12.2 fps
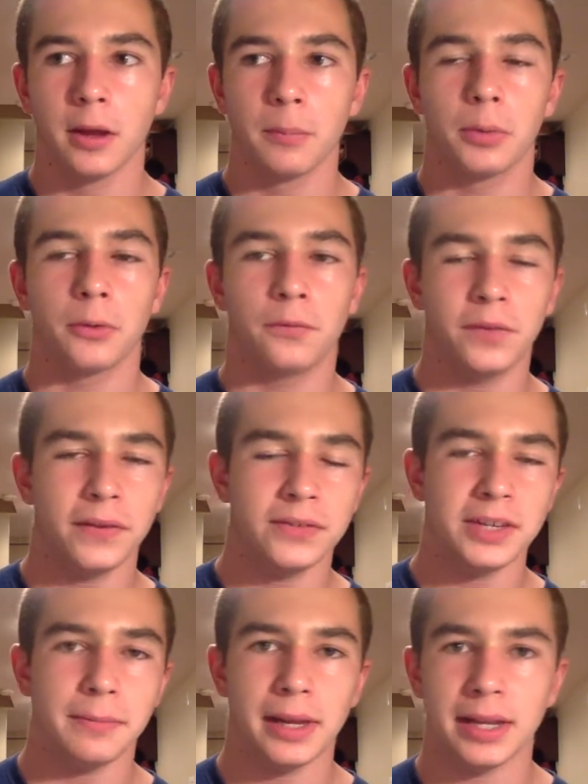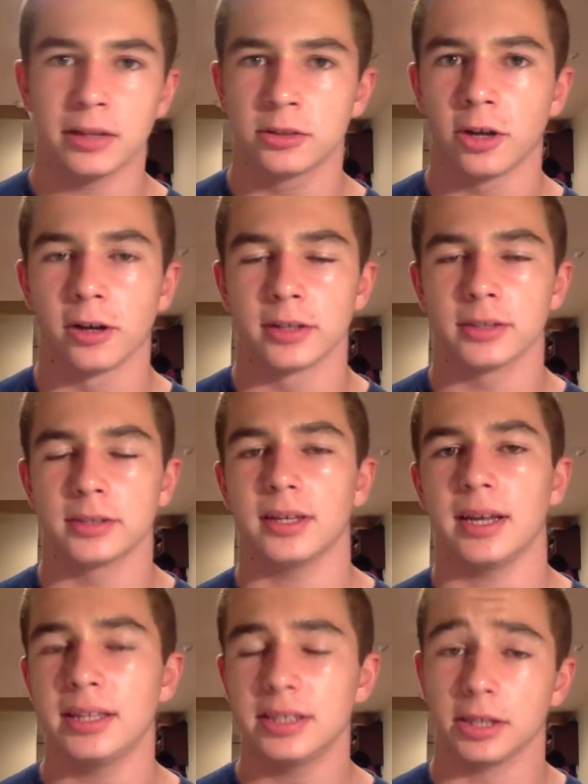put $50 million
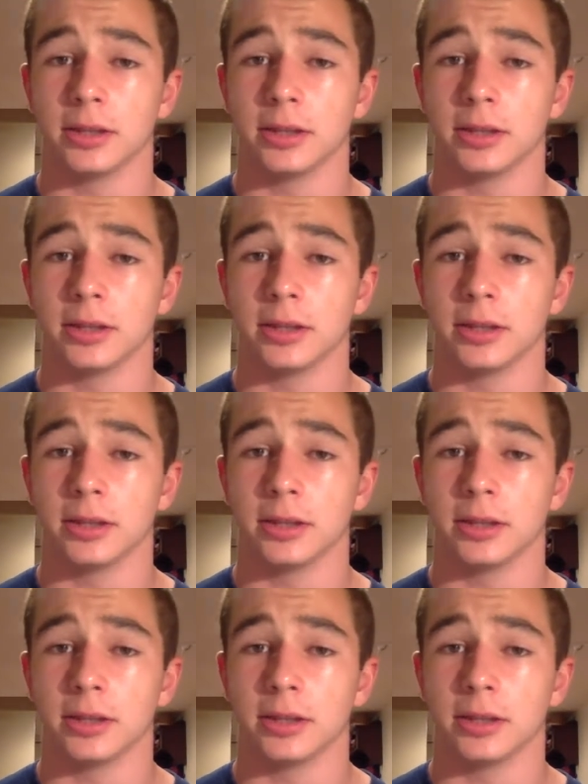into